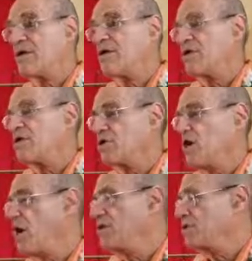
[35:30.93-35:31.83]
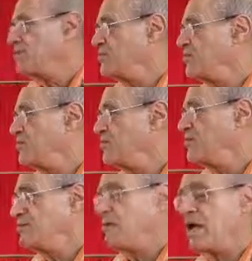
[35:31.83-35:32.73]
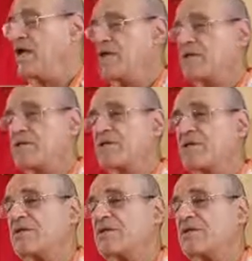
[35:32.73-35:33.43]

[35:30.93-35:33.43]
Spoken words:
Well, you're young. You're supposed to have good brains.